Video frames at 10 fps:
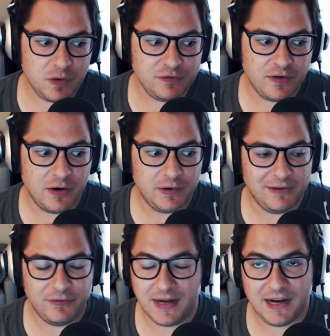phone, if
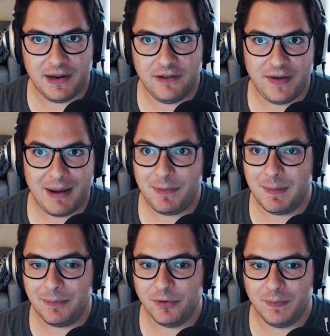an if a family
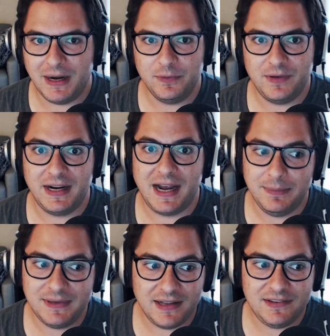member of mine was like, "I'm
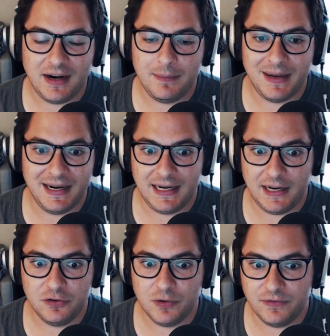dead set on buying an
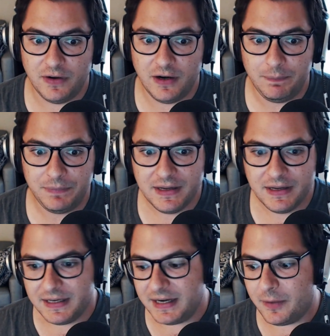Android phone,"
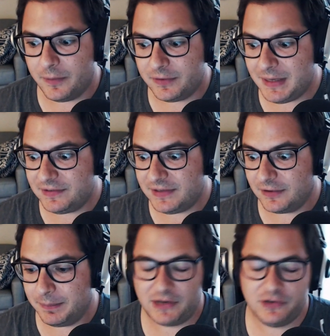you know, to me it's either
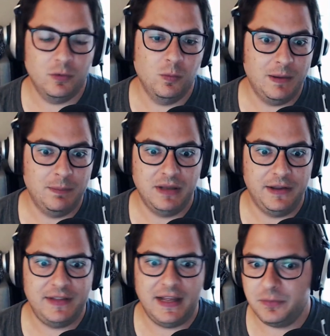Pixel or OnePlus.
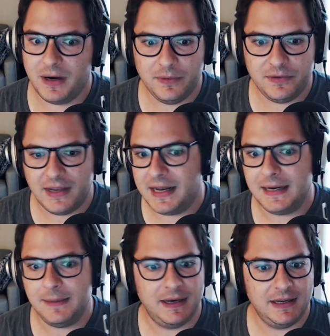That's where I would send
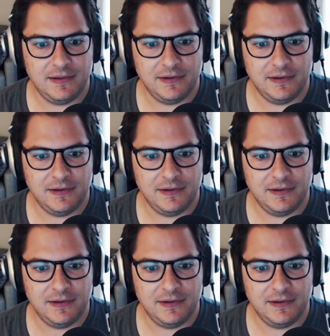anybody. Basically,